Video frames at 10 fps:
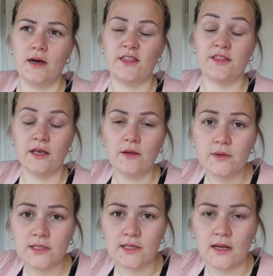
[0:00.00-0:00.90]
I think
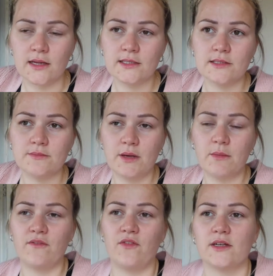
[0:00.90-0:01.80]
we said, me and
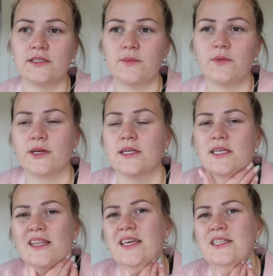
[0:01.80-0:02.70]
my friend said we were going
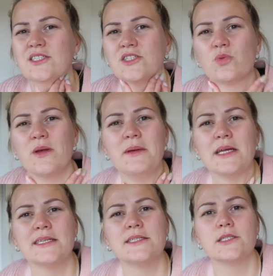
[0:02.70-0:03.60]
to take the kids
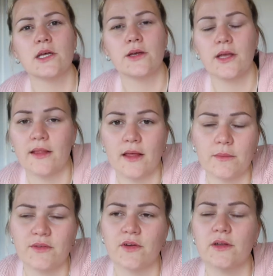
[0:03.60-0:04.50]
swimming. So yeah,
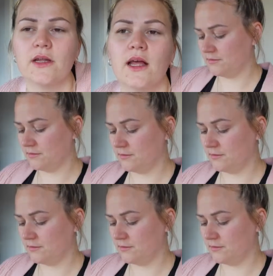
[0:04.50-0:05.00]
that would be fun.